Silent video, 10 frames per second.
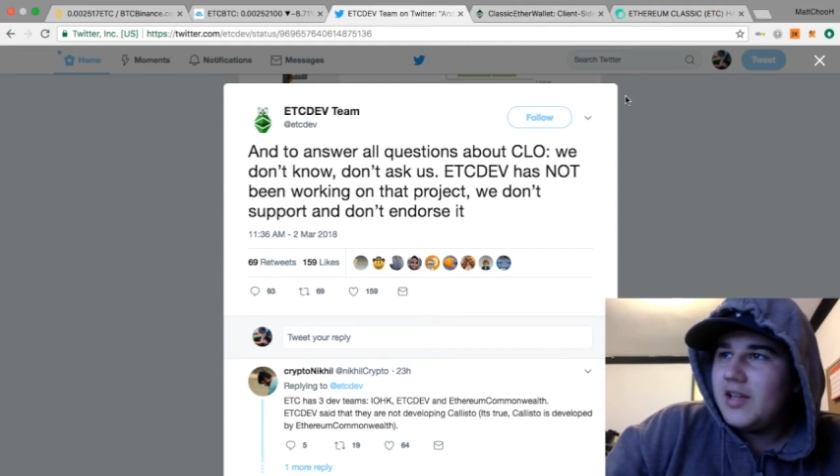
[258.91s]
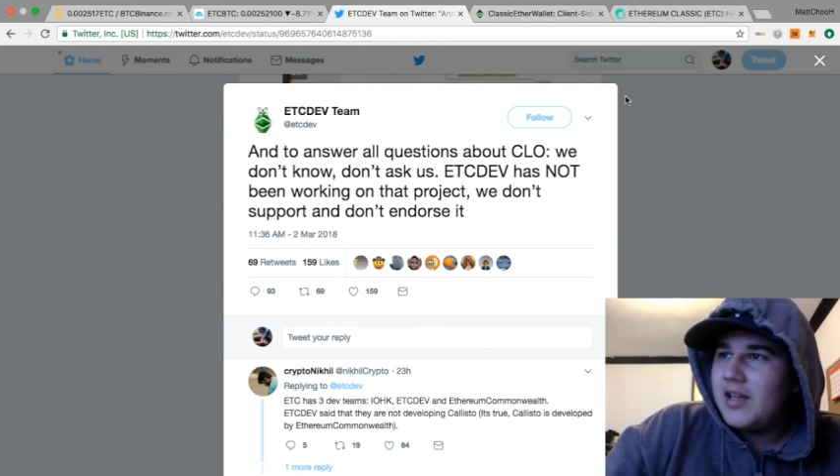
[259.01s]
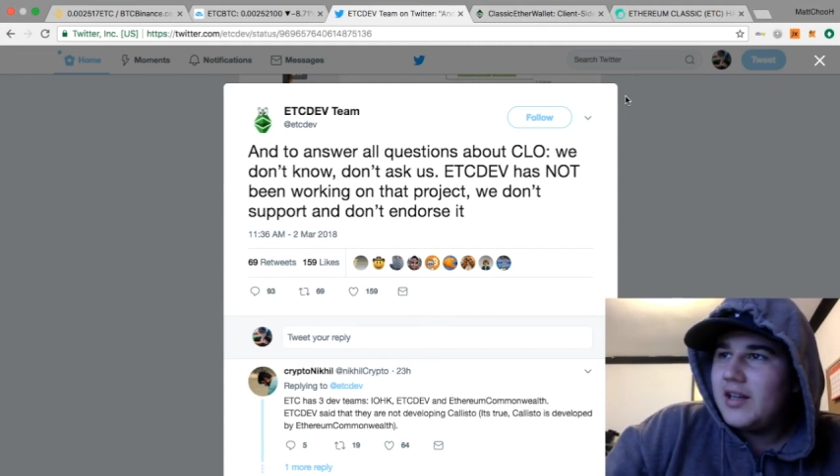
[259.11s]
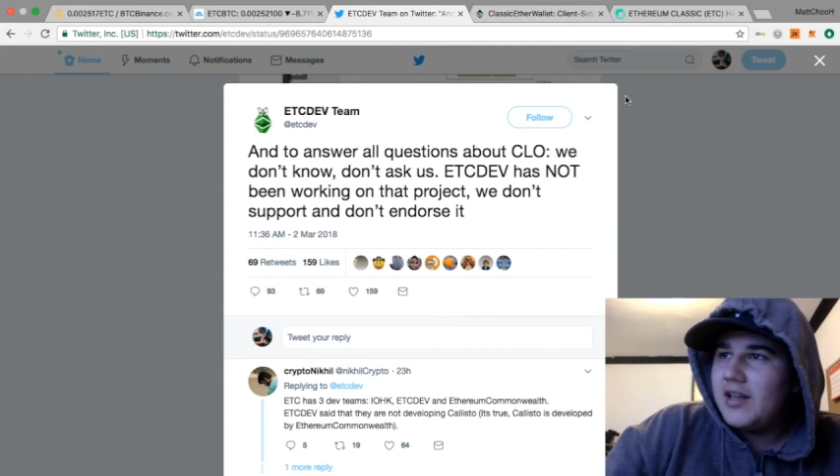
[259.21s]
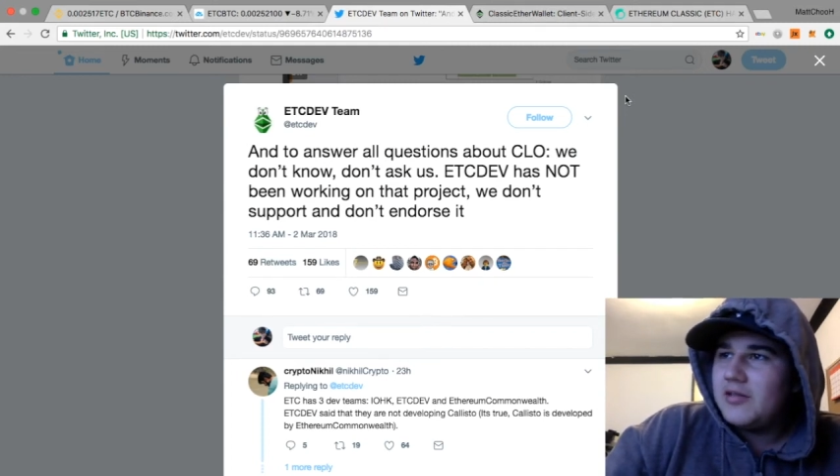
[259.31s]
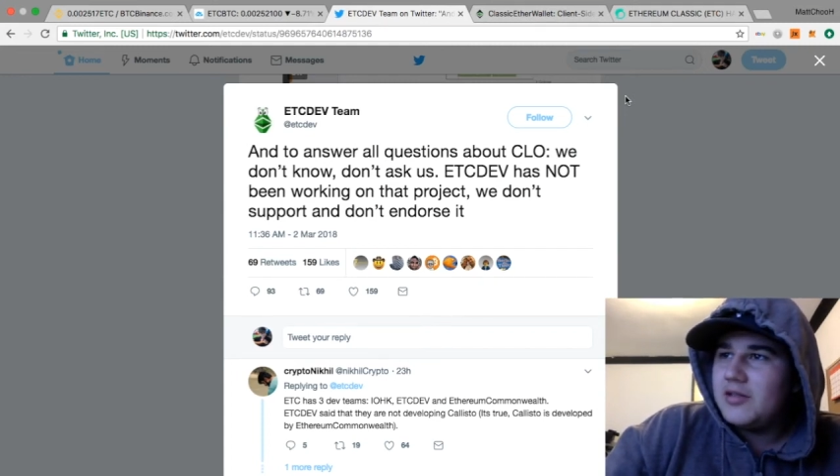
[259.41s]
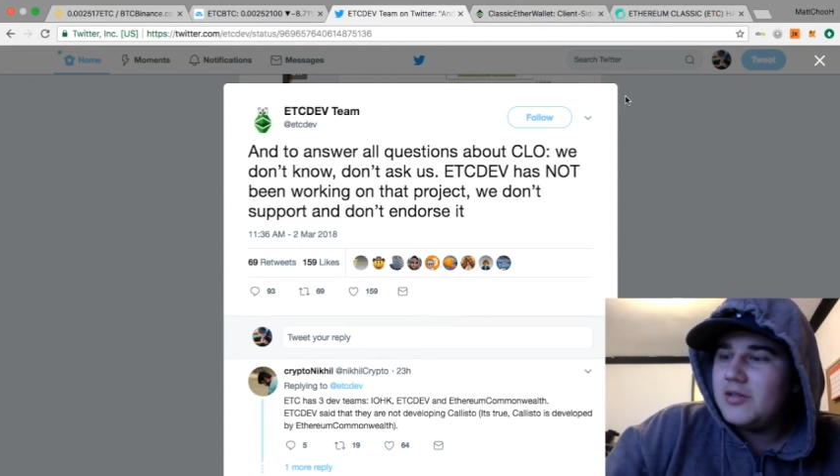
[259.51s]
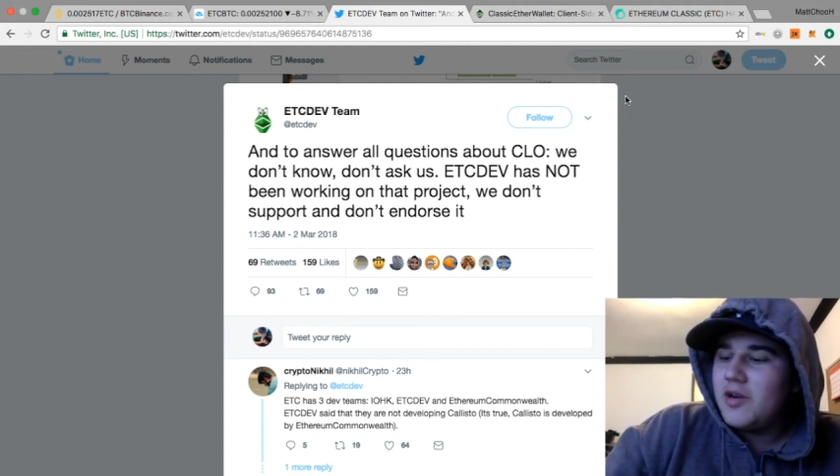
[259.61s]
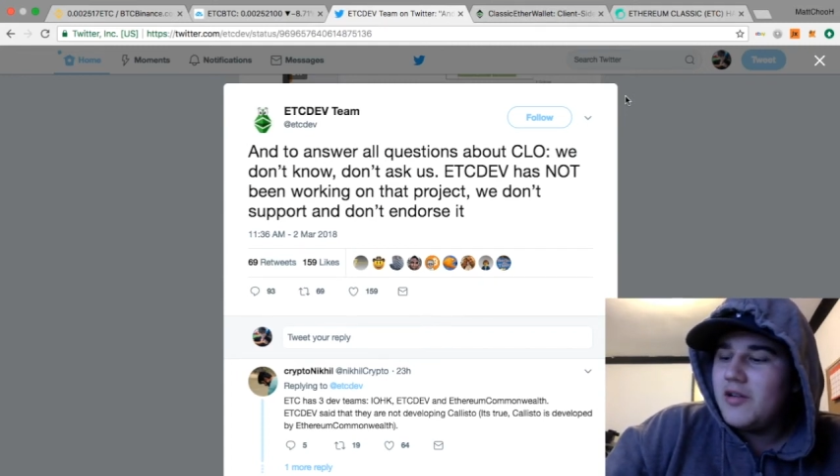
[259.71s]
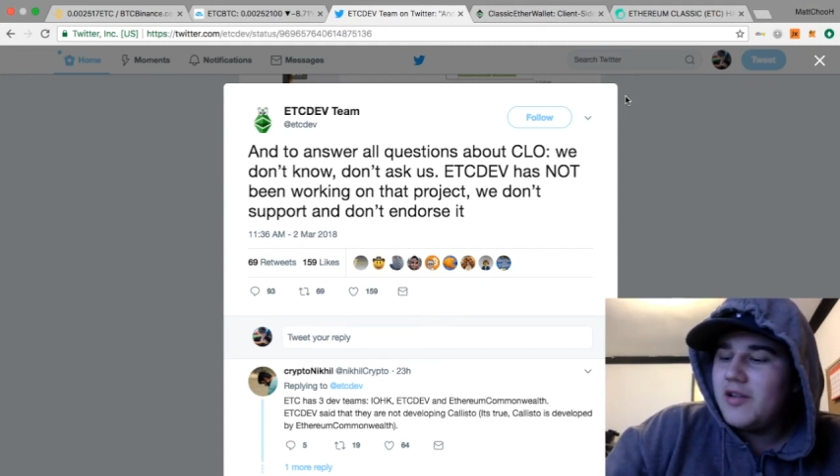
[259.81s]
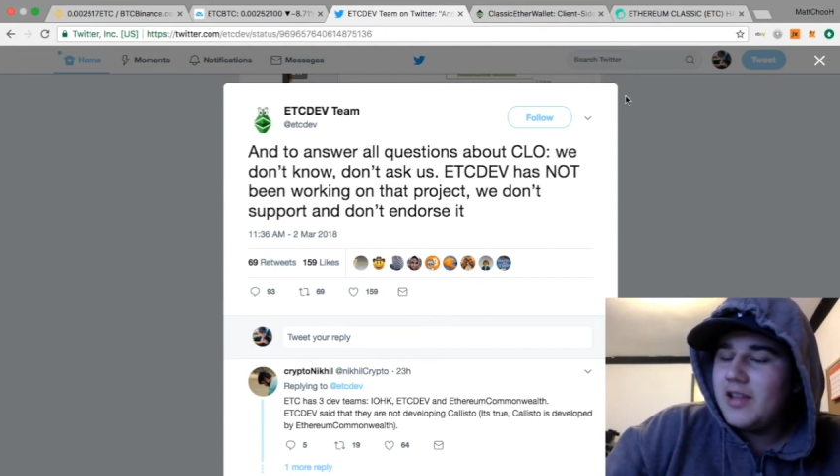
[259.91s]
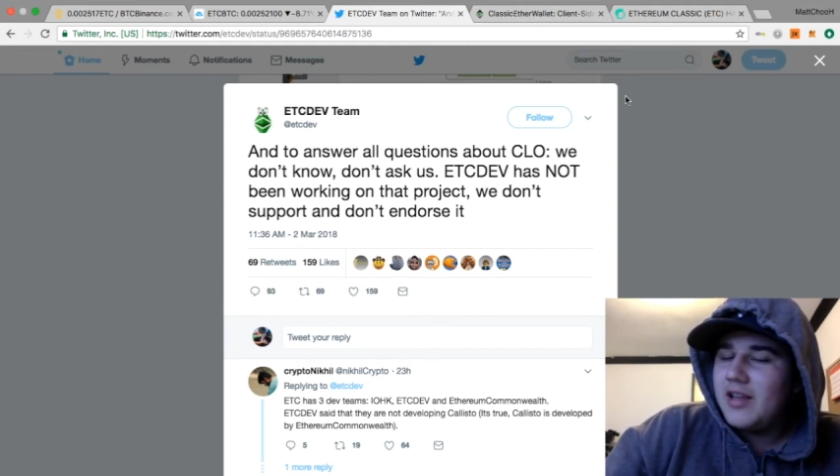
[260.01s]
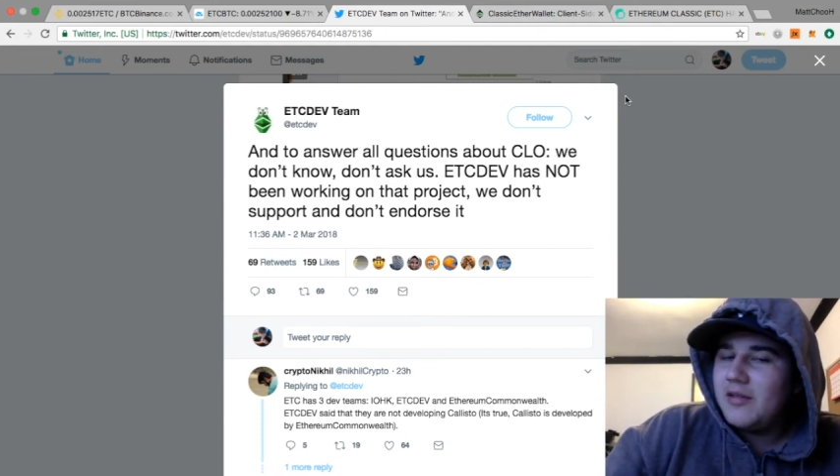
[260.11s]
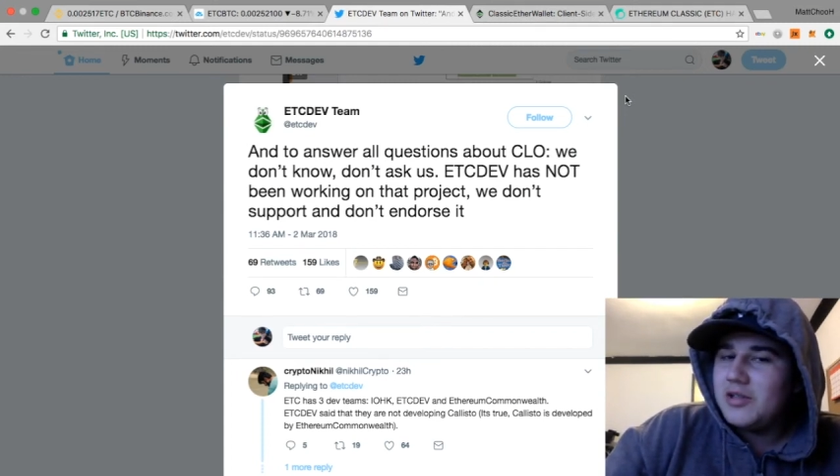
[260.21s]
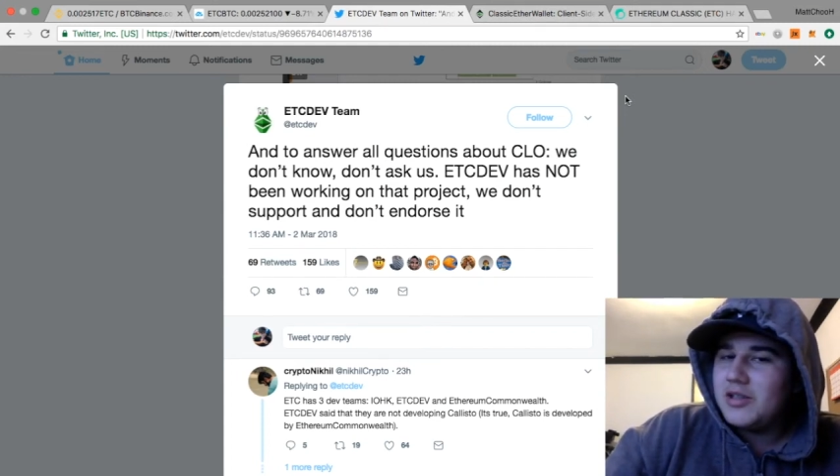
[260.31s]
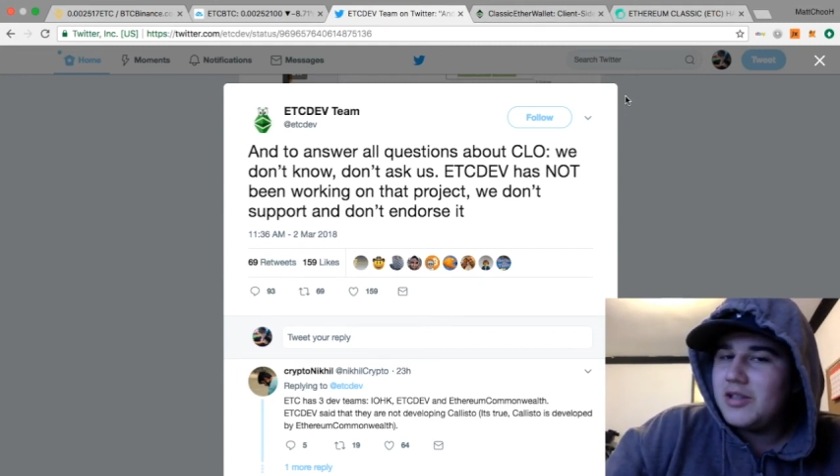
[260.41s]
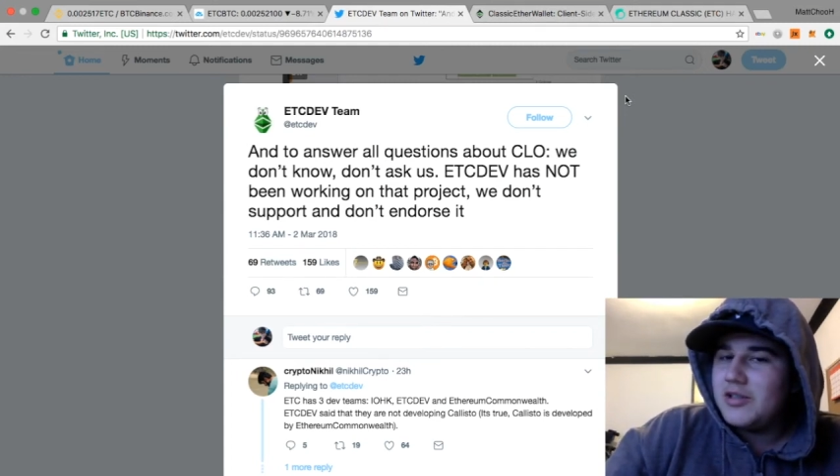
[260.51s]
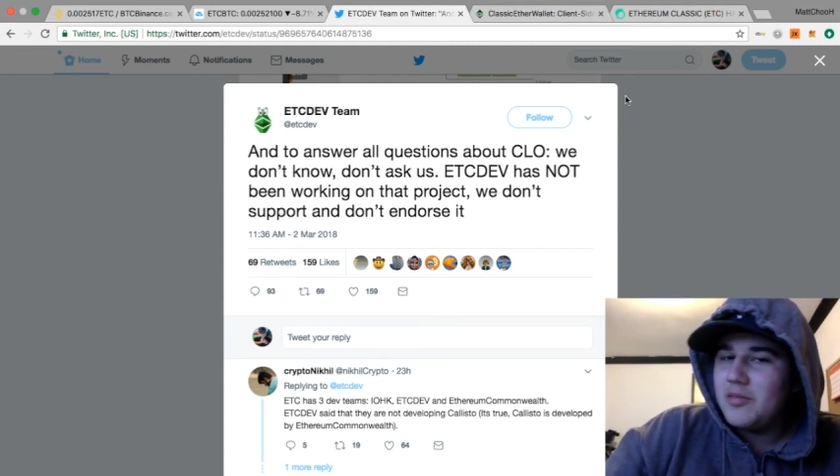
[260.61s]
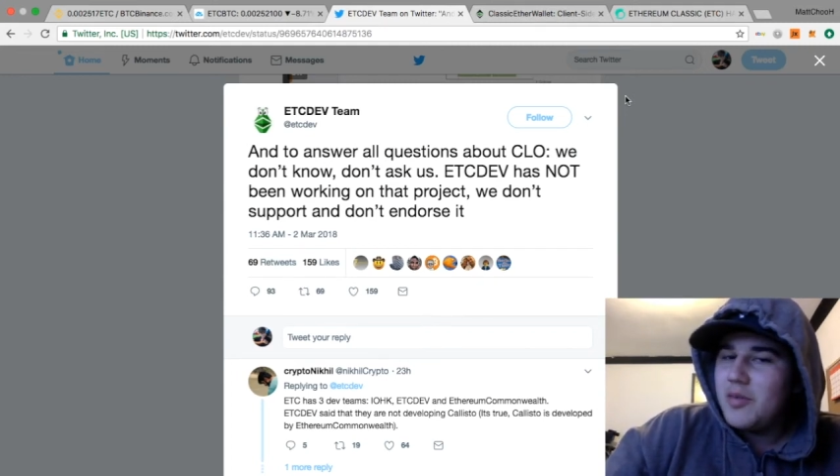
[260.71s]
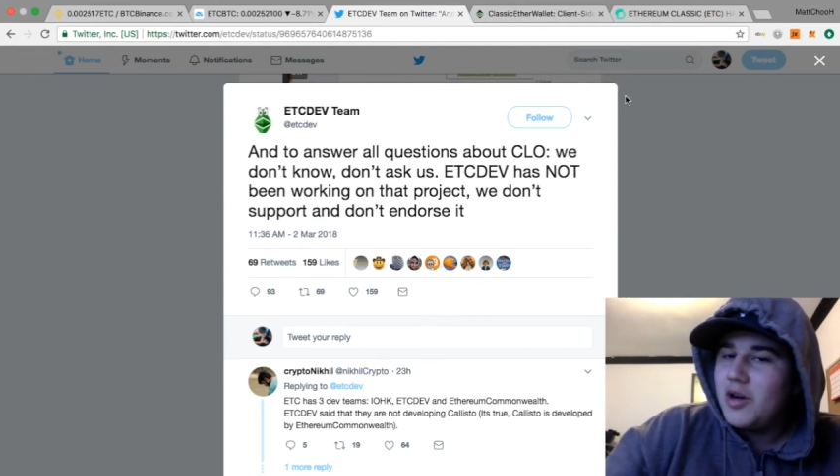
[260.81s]
and I was worried that it was gonna
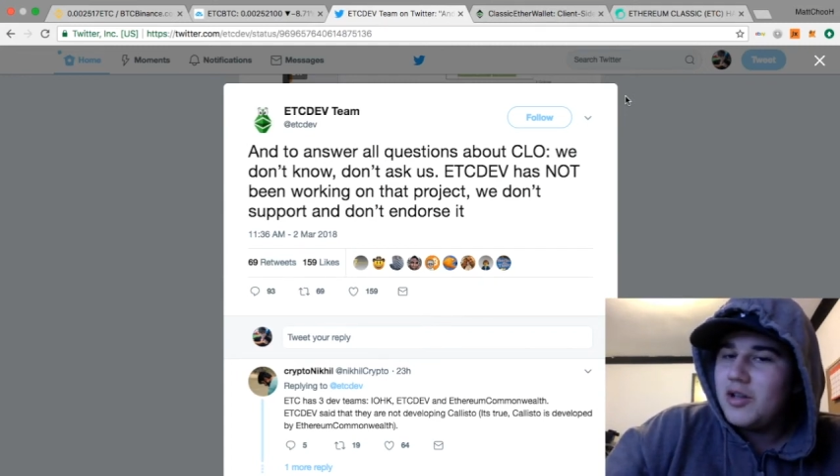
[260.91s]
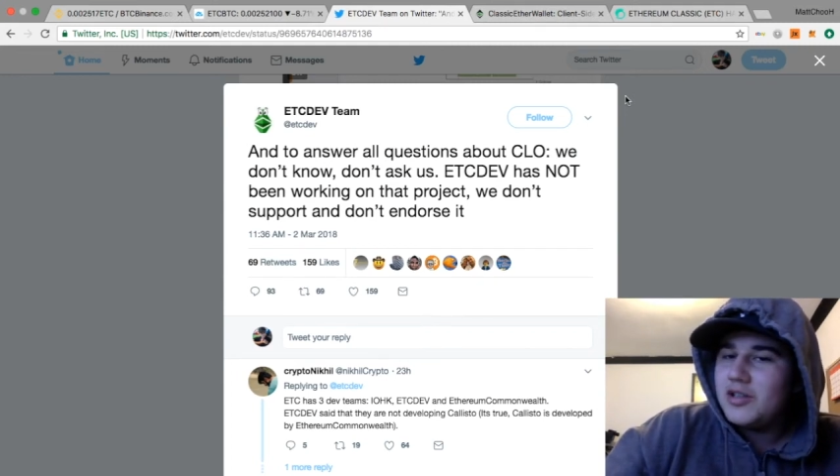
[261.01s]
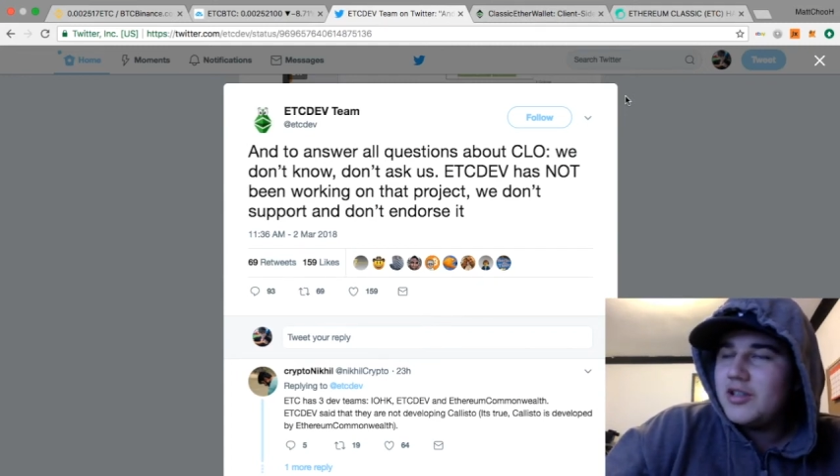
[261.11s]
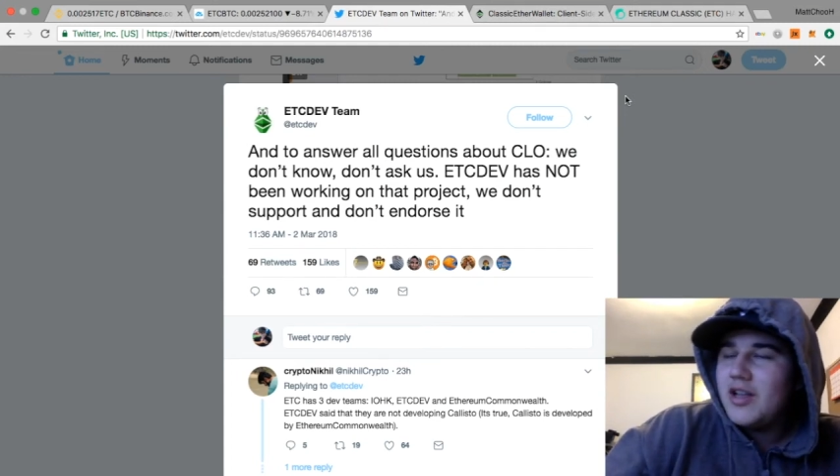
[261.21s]
surpass